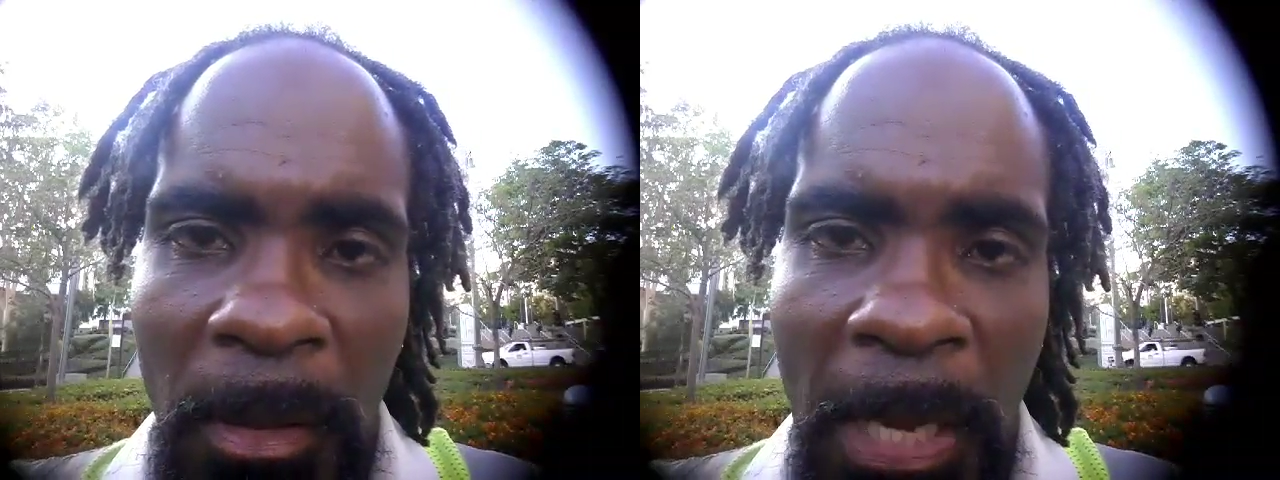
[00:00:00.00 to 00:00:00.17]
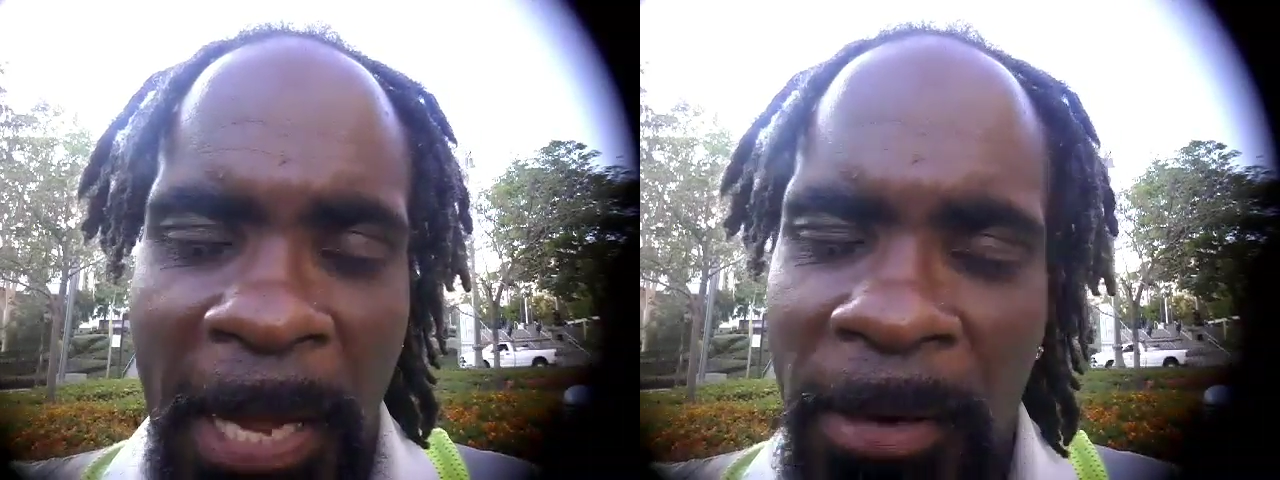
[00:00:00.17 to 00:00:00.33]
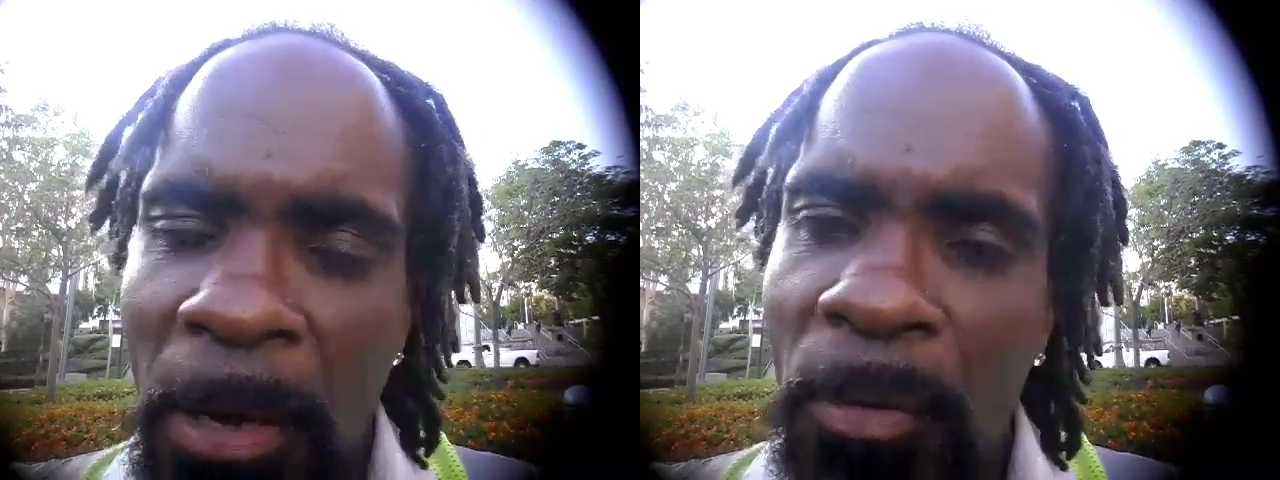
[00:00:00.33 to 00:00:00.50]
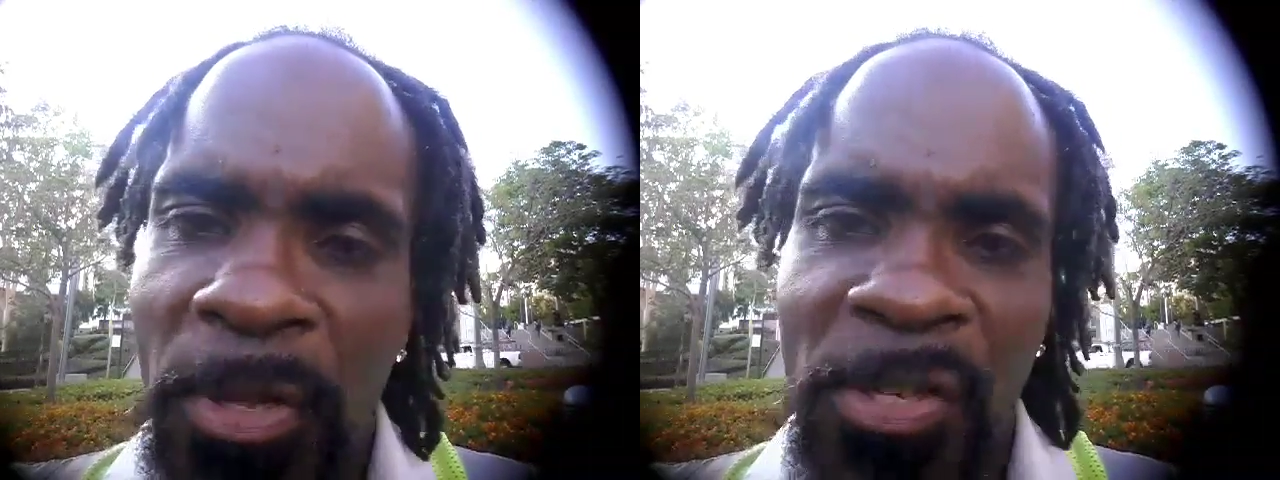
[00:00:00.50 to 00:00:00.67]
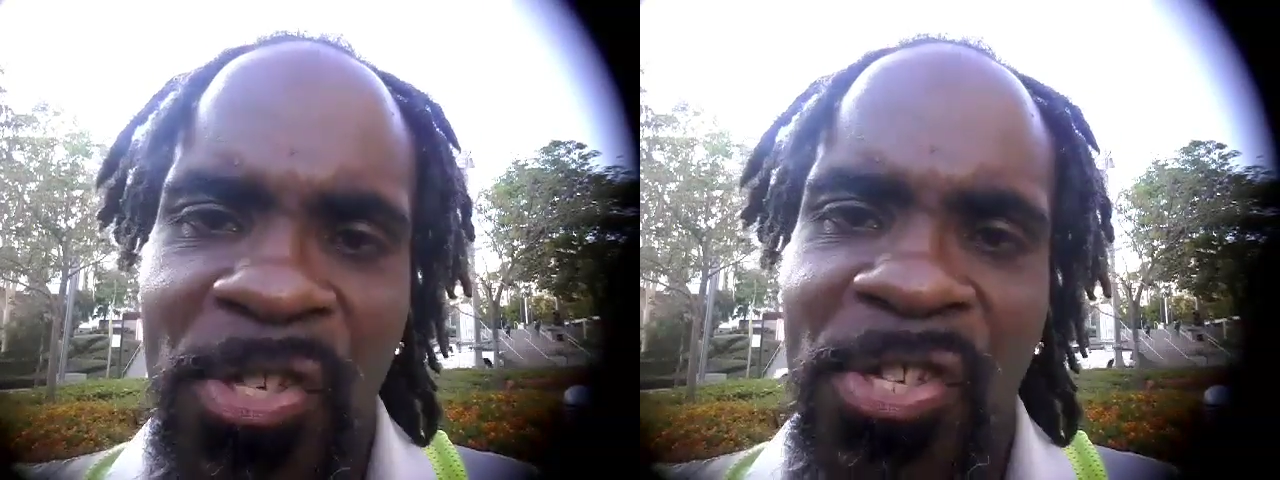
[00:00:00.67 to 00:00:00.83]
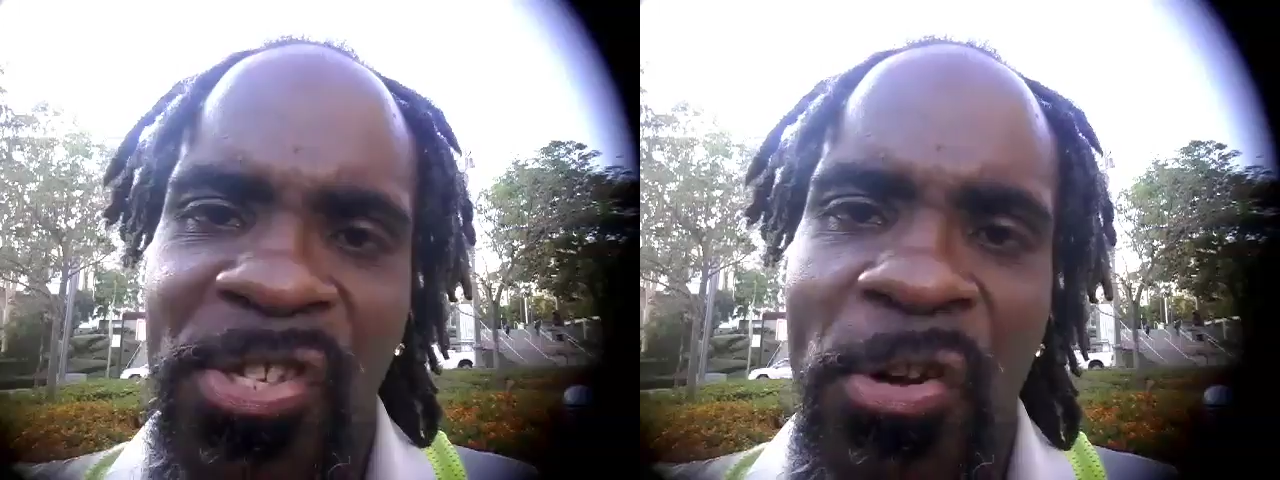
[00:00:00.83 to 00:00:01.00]
I know
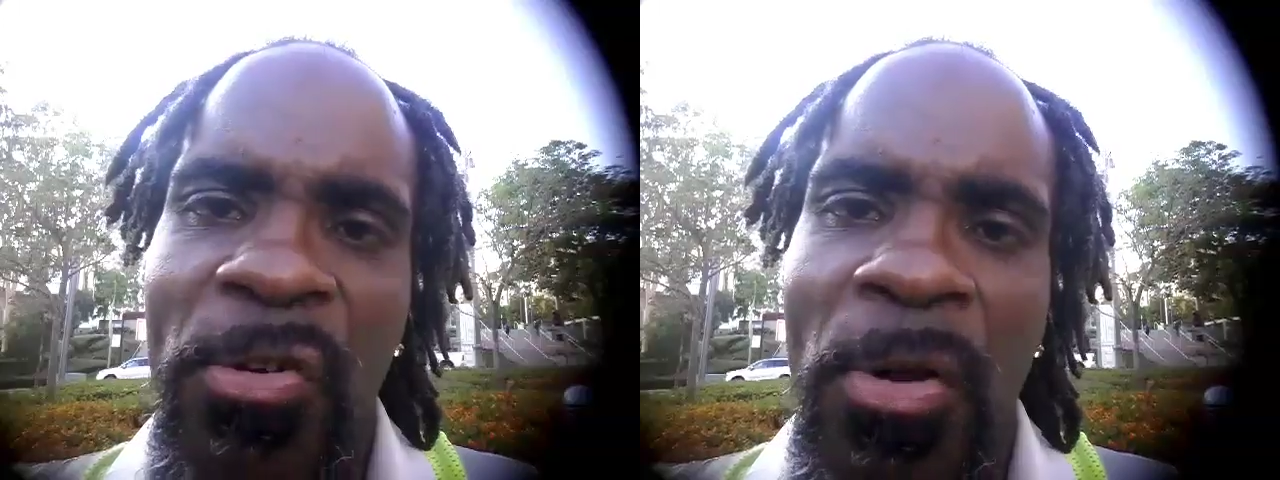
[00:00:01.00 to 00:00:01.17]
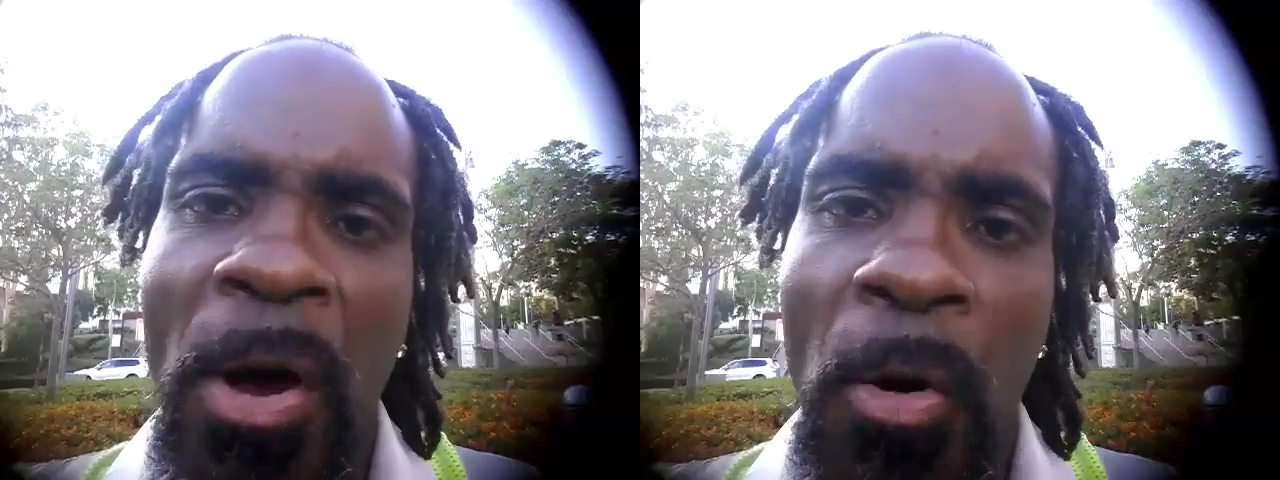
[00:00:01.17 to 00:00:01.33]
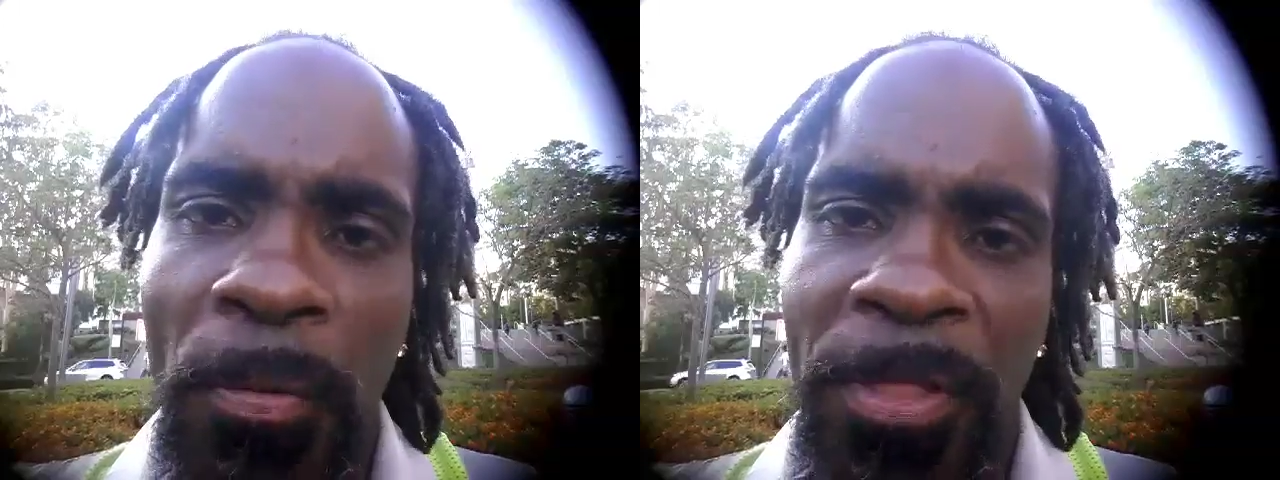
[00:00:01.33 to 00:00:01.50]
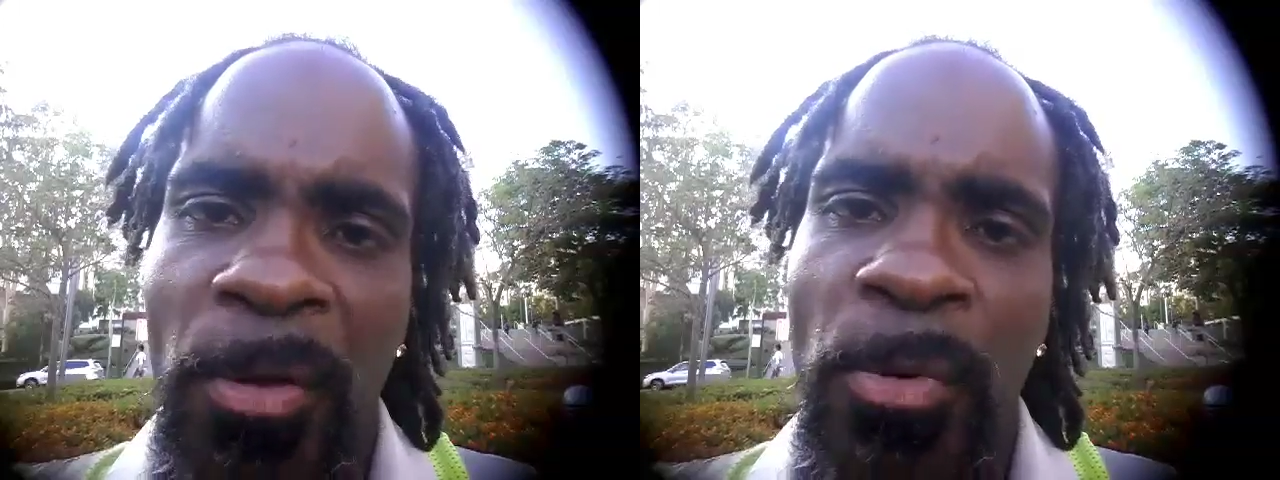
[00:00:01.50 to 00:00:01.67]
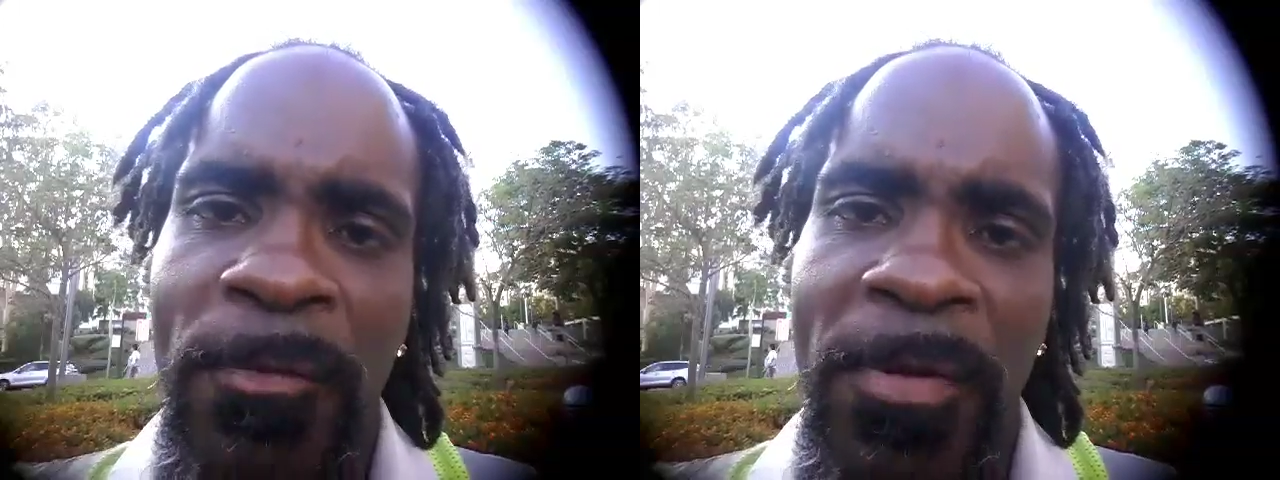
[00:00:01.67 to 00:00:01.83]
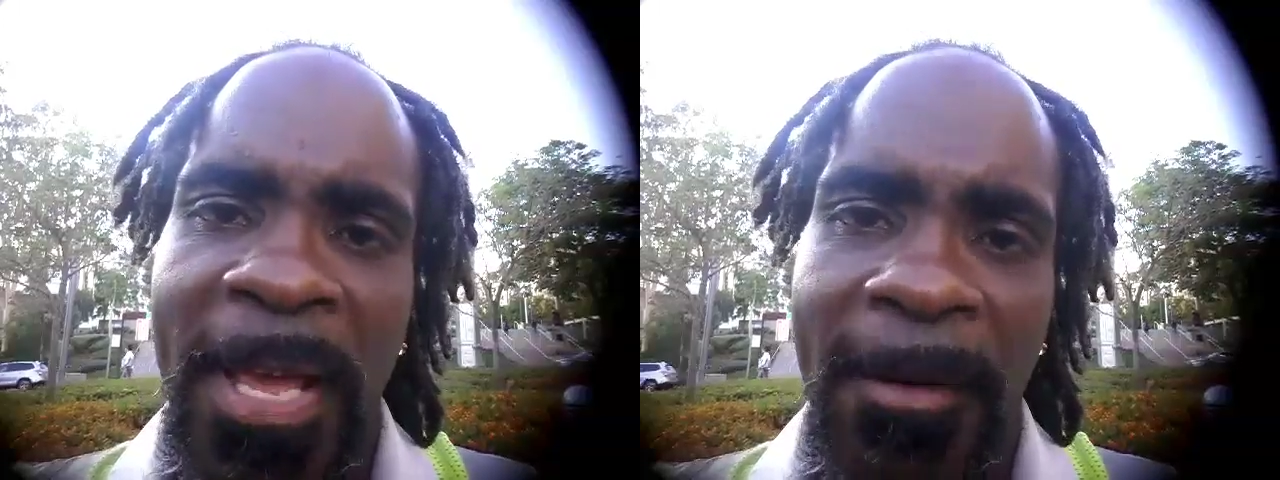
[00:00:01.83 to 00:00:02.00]
there's a certain oath you
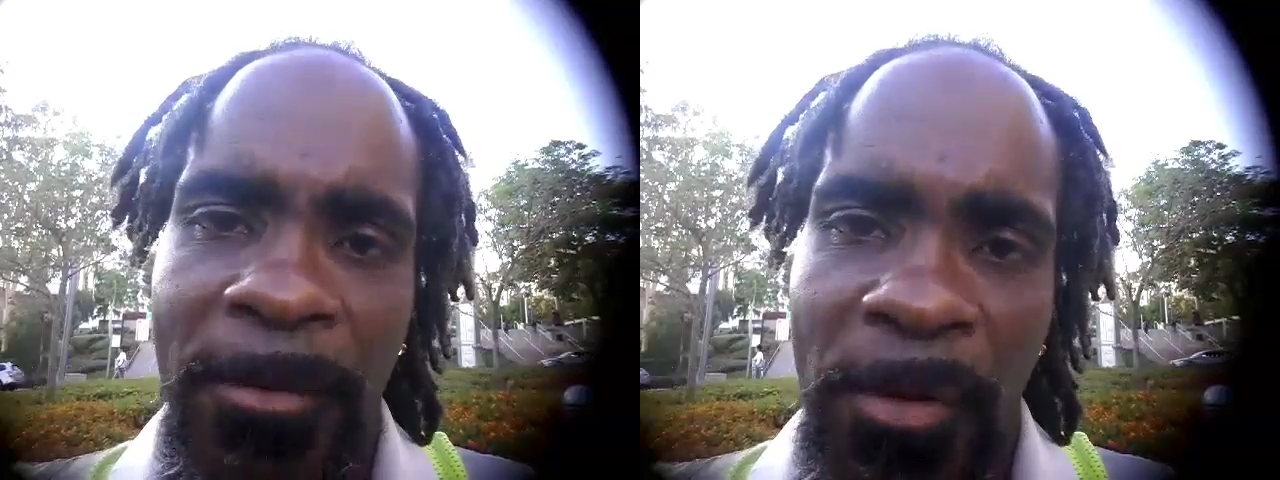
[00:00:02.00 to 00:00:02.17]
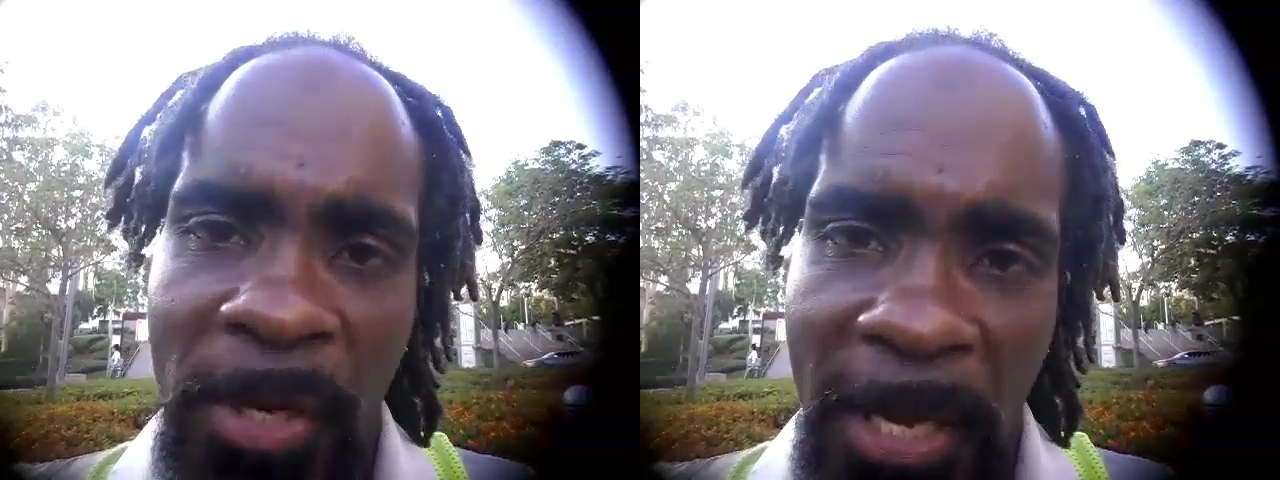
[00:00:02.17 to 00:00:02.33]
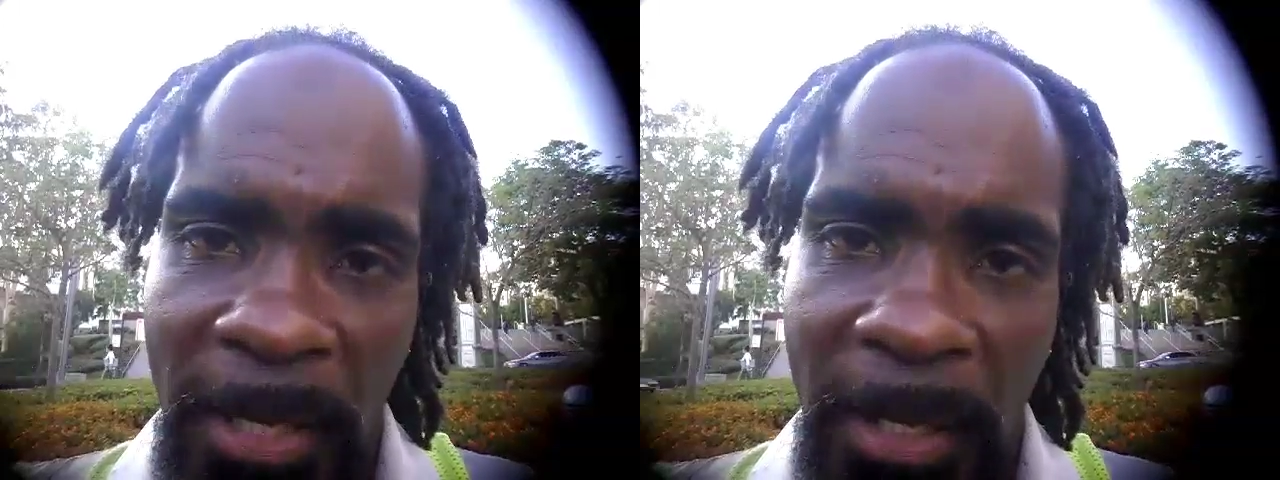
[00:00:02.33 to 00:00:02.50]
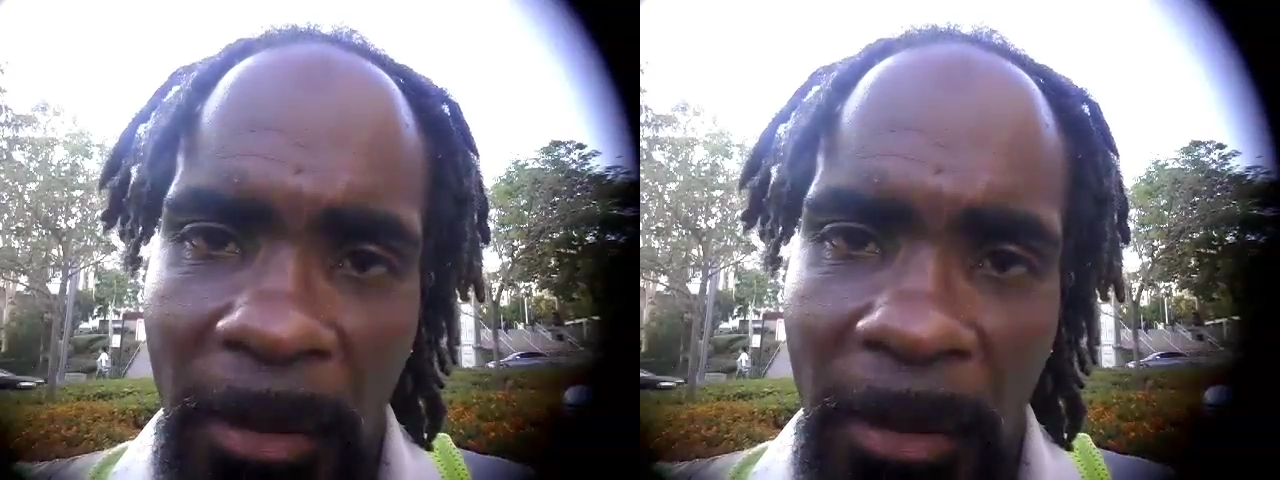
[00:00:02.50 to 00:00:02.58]
even have to take.